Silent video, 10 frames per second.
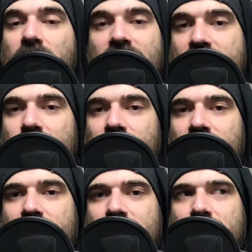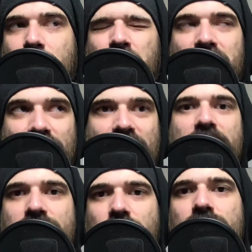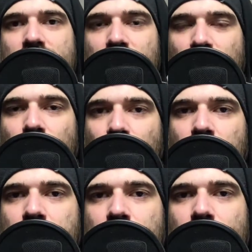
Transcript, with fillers: That's all it is. She's using you